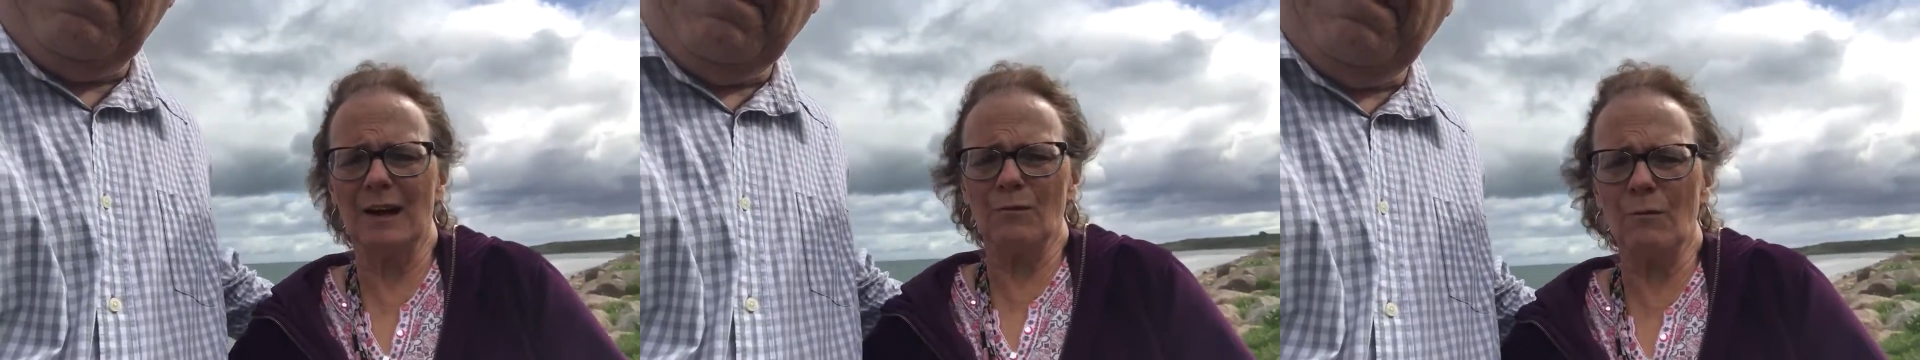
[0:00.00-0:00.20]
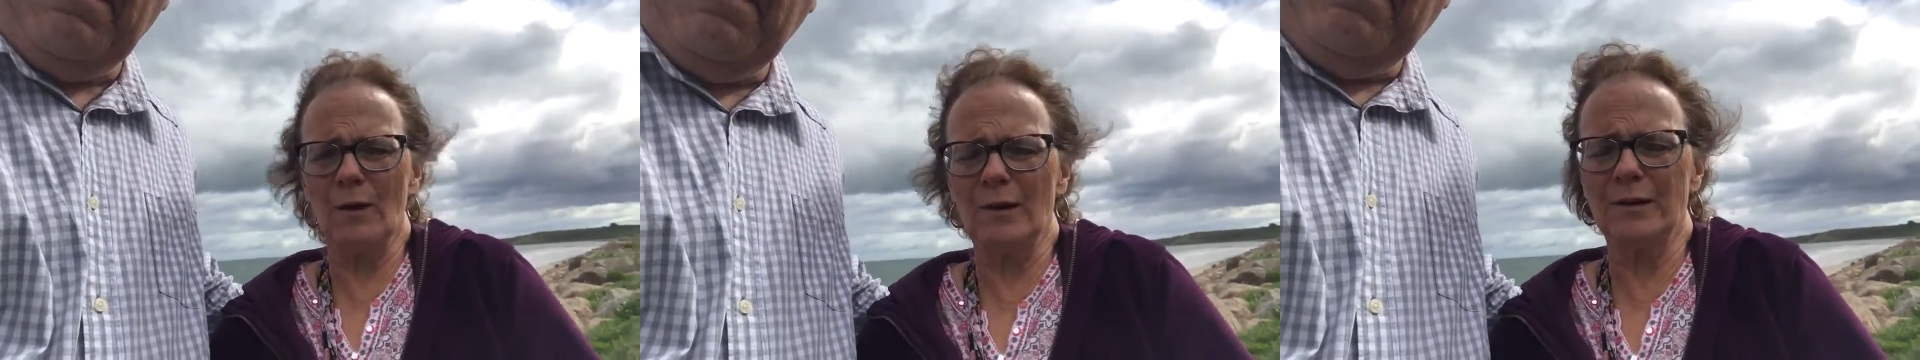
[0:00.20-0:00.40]

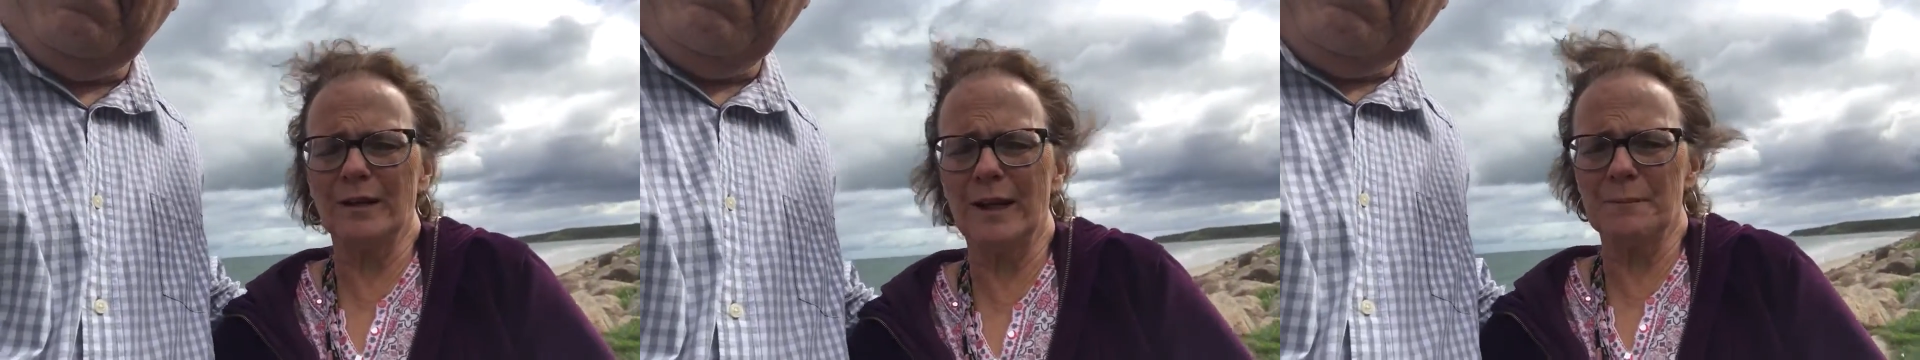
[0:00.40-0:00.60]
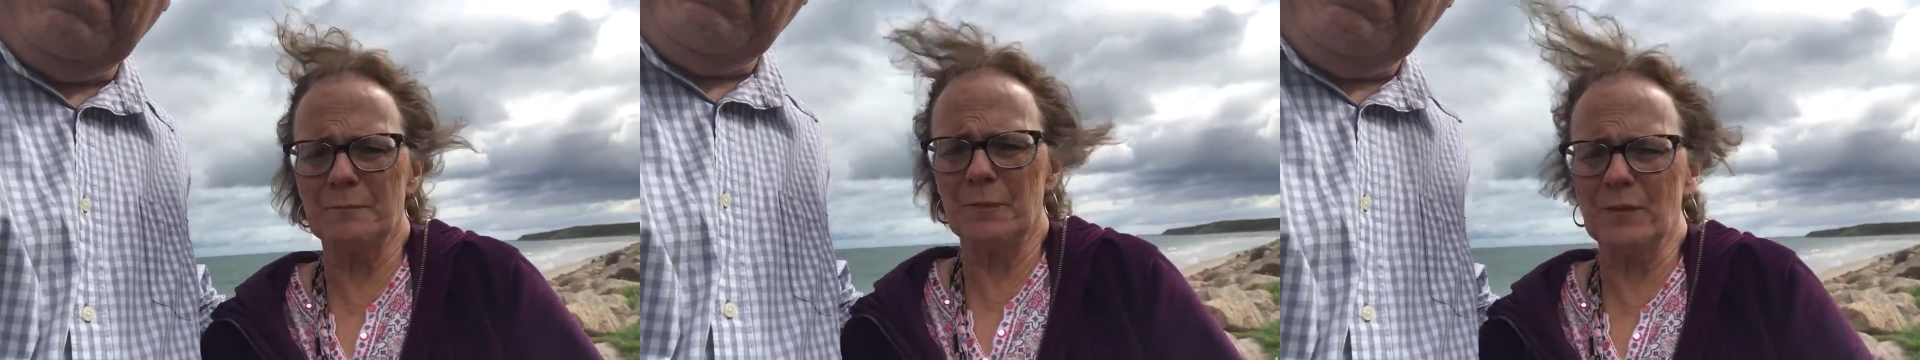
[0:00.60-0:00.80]
I woke
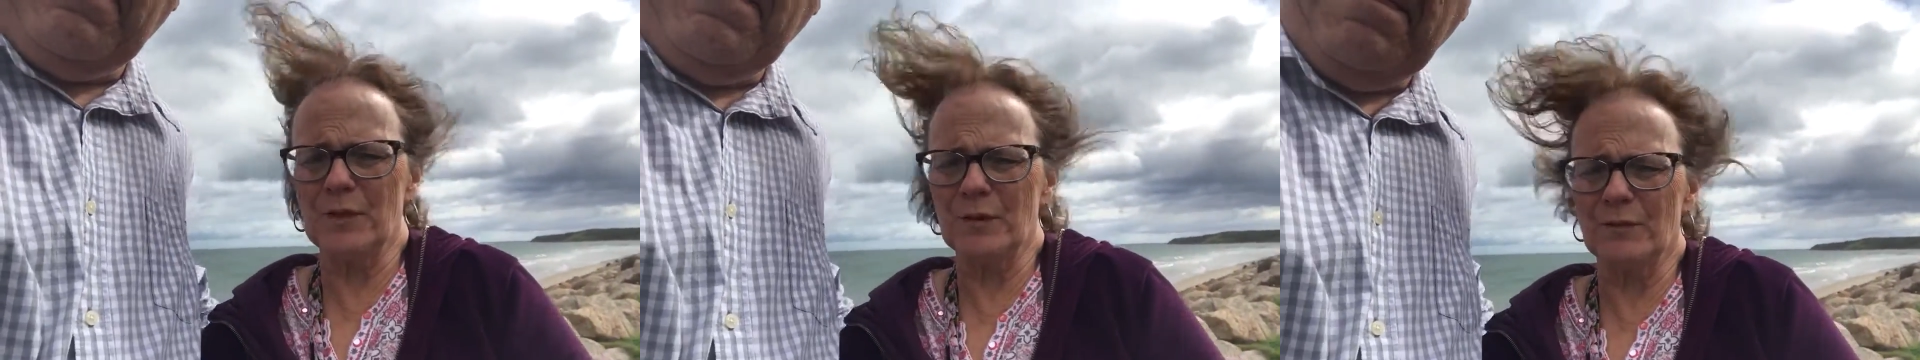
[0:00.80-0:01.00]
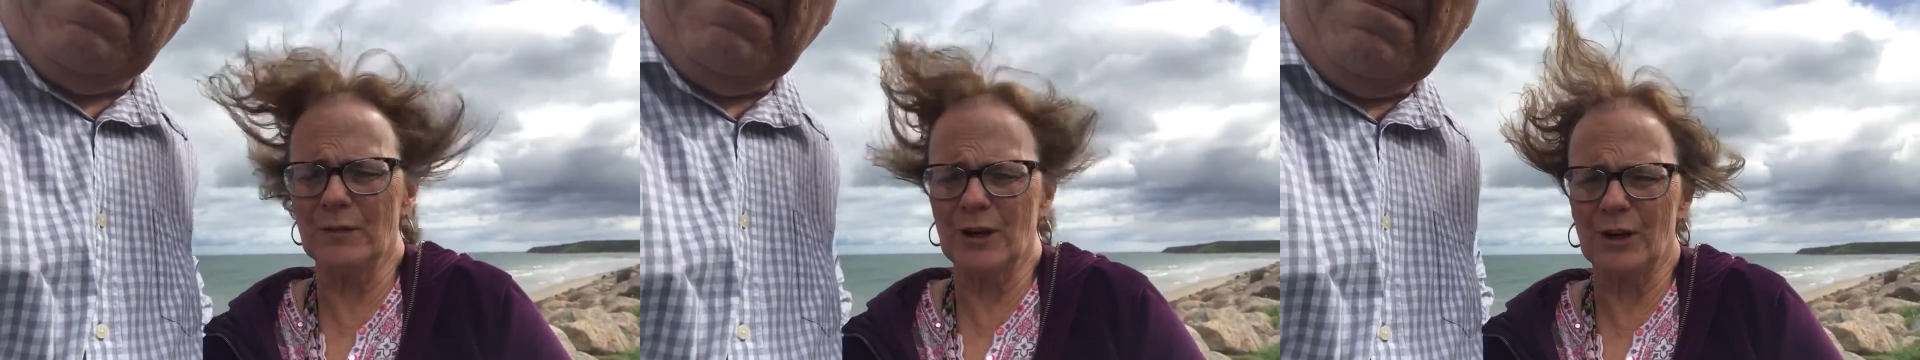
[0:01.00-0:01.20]
up with
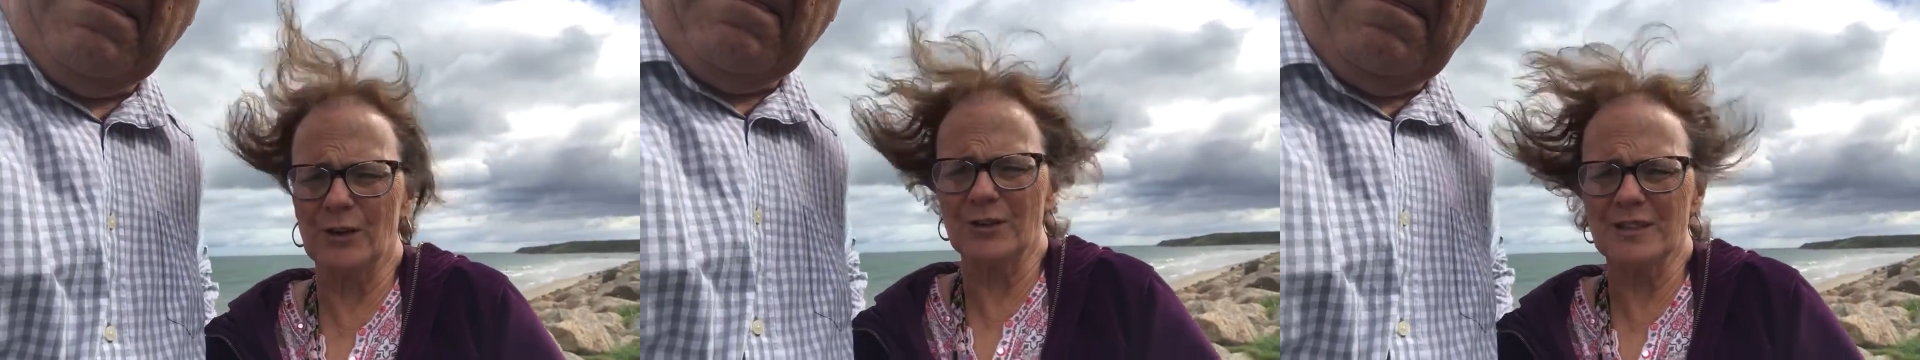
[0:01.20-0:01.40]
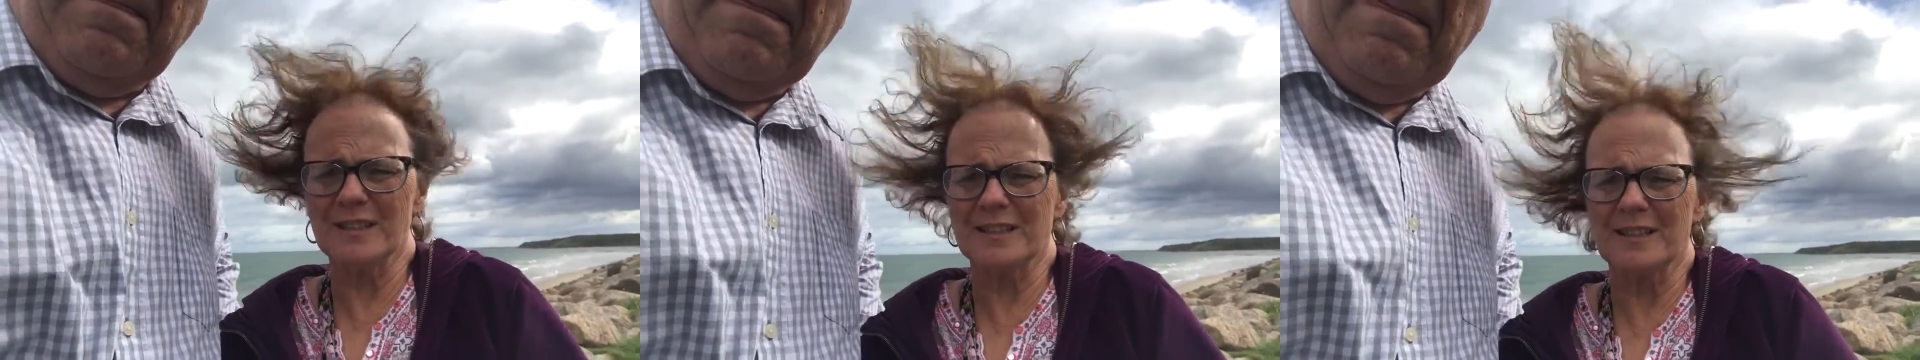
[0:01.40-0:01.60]
the
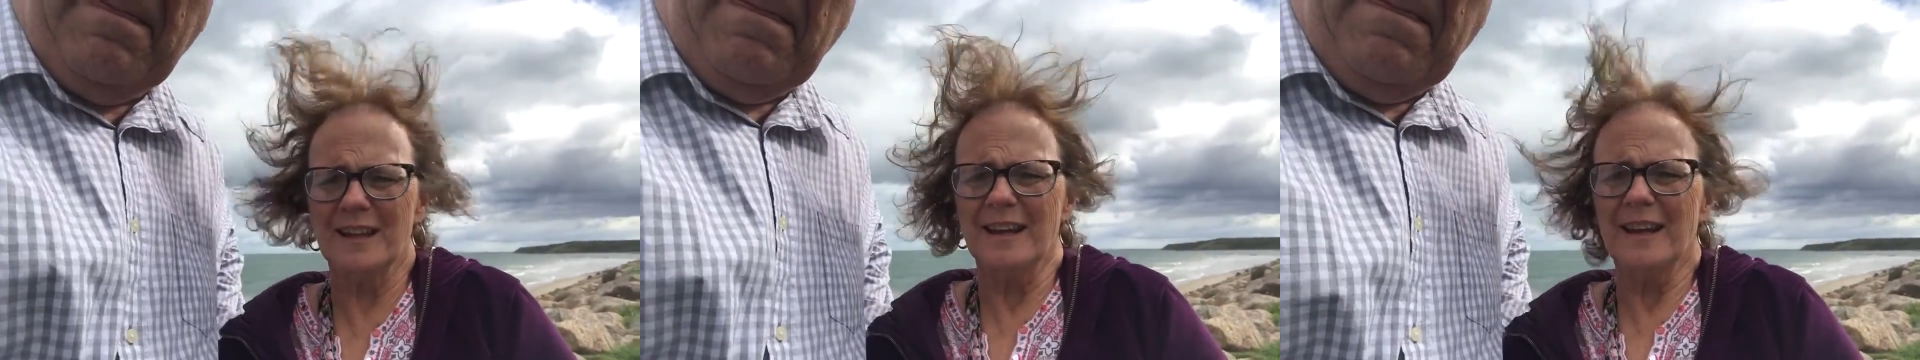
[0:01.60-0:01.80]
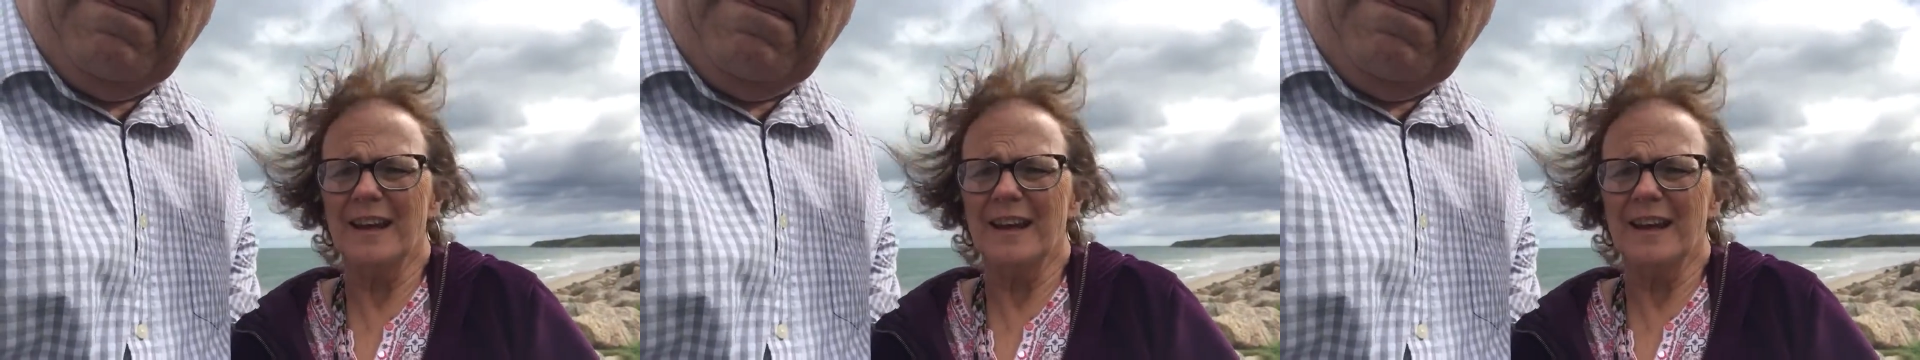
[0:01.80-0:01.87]
verse,